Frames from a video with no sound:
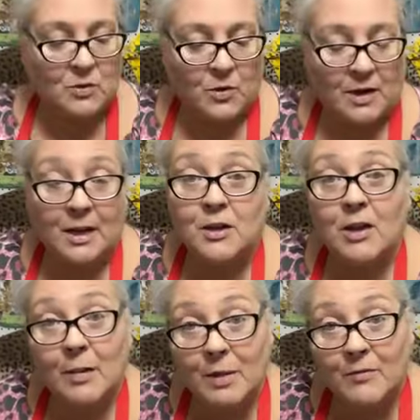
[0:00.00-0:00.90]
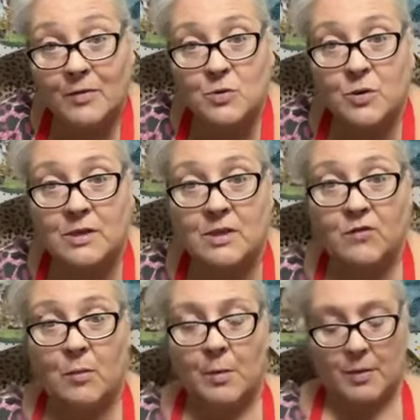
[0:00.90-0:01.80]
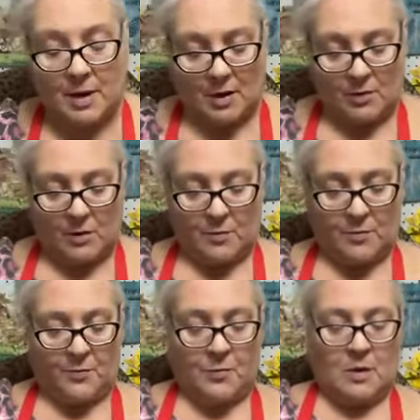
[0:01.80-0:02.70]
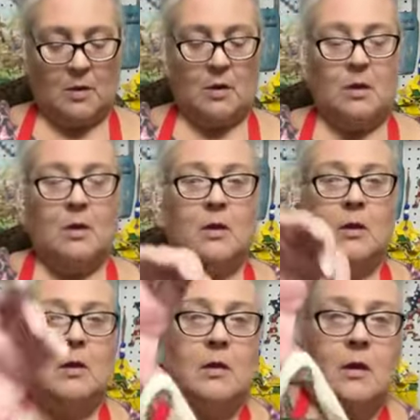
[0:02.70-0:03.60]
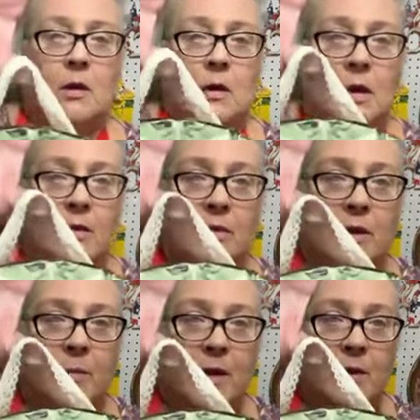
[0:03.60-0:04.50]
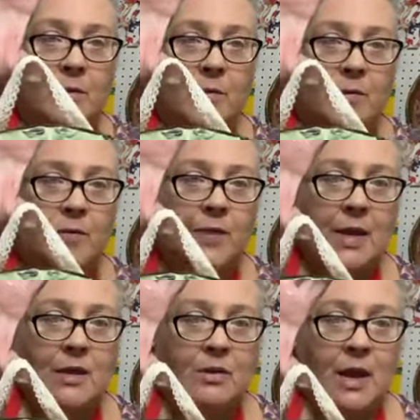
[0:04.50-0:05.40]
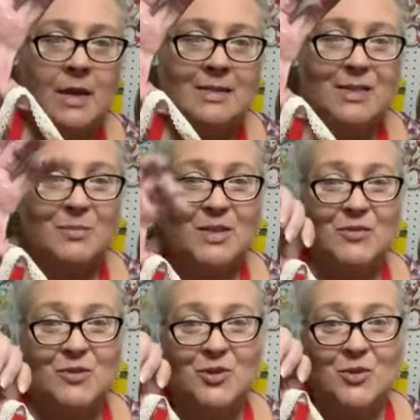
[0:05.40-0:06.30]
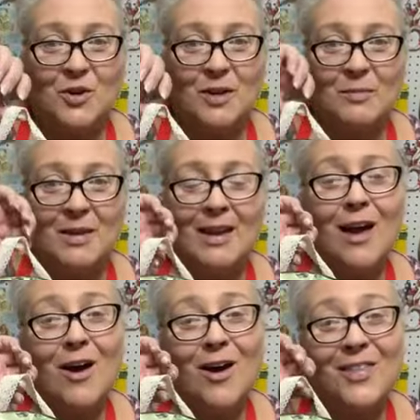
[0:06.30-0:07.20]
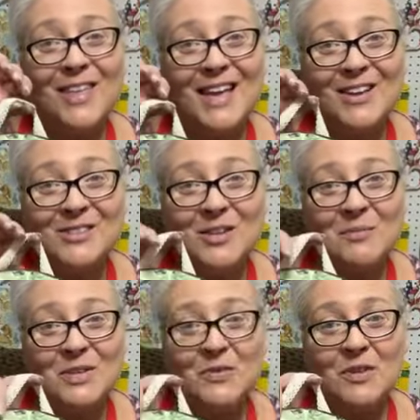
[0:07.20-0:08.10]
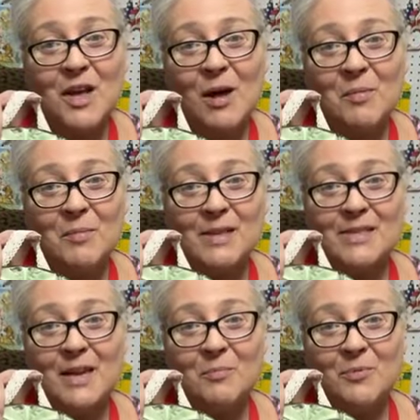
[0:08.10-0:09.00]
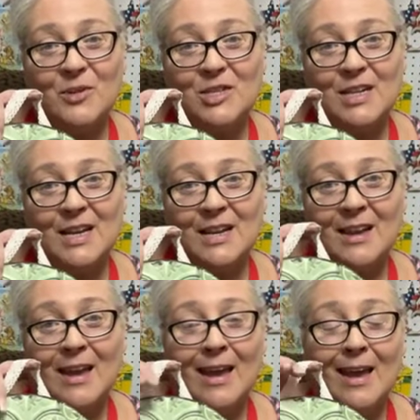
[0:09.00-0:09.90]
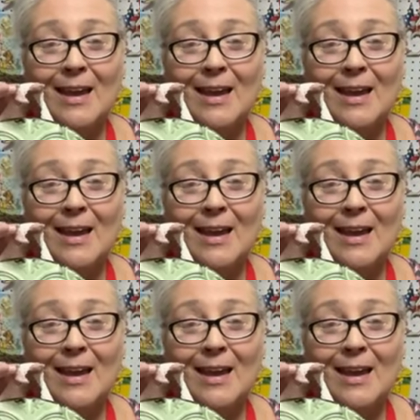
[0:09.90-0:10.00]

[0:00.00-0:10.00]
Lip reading: Victorian. I do have my Victorian stuff on my piano, though. All right, there we go. Thank you guys so much for joining me. Oh, thank you so much for the compliments. I appreciate it.